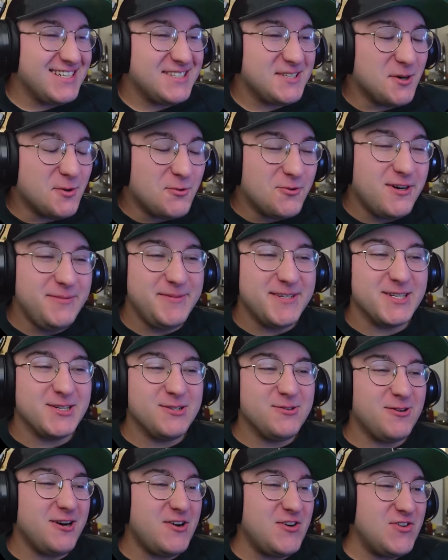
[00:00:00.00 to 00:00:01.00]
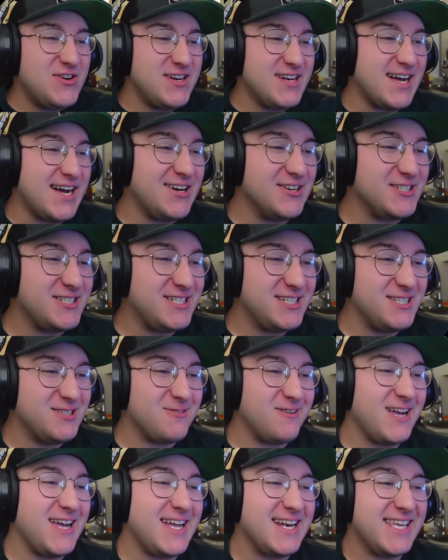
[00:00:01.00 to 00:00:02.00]
a woman grown now. She's
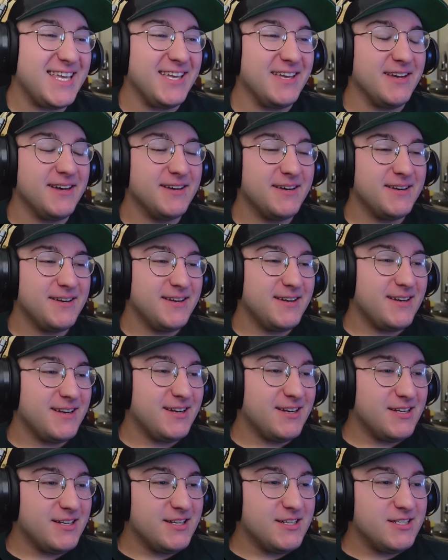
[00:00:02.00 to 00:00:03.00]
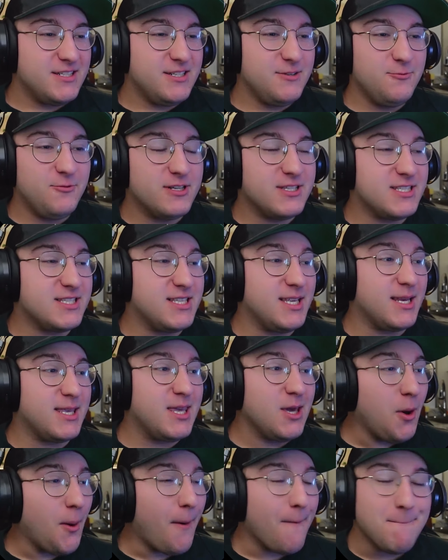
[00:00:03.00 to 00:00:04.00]
ready. She wants to
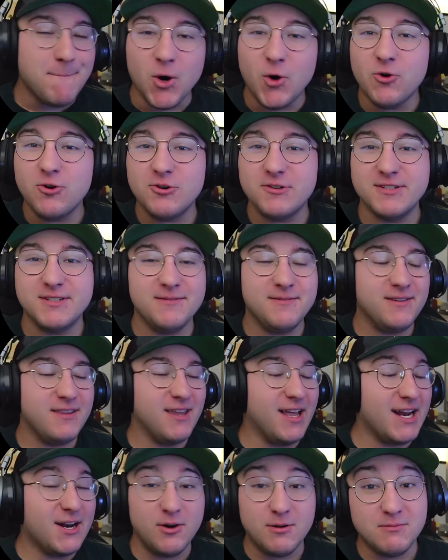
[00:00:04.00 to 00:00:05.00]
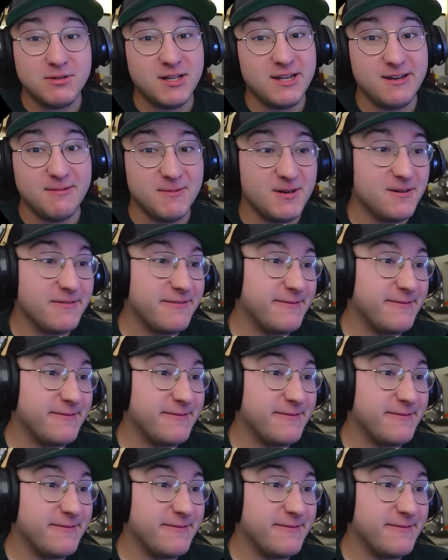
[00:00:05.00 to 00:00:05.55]
kill Bolton. I don't blame her.